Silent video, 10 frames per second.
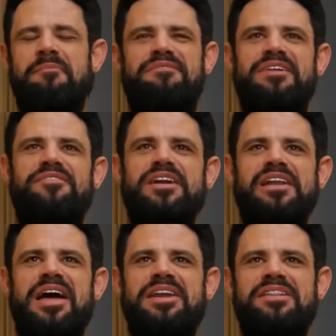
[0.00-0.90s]
my favorite
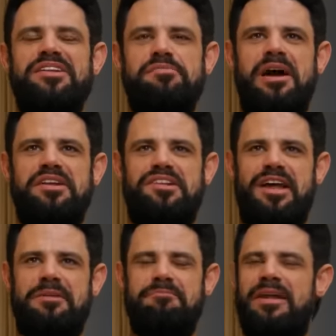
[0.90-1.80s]
line in this
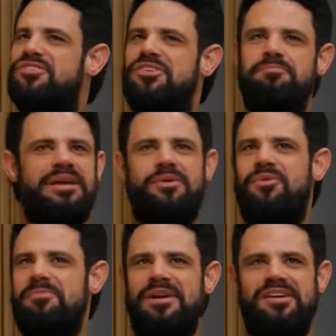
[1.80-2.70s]
mindset, and I shouldn't pick
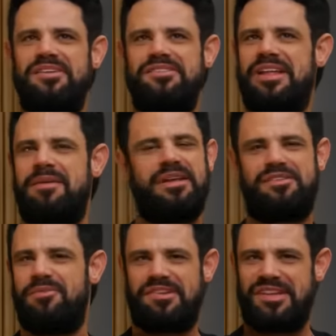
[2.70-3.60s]
one because it kind of
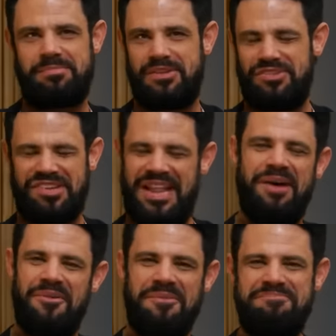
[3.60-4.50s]
makes you want to skip to just
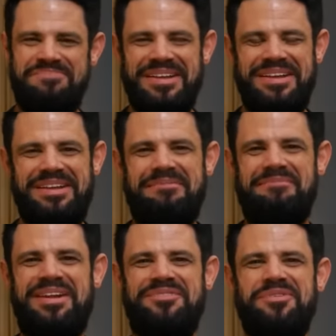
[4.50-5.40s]
that one,
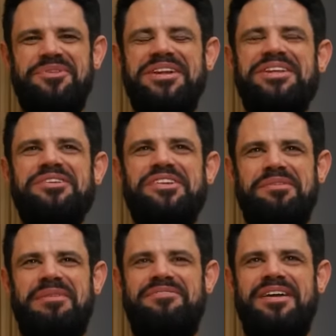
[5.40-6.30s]
but if you read it, you'll
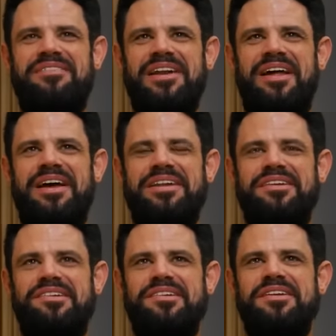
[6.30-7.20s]
see my favorite line.
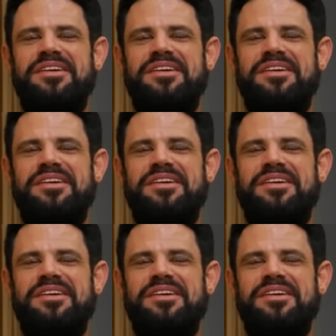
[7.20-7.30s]
It's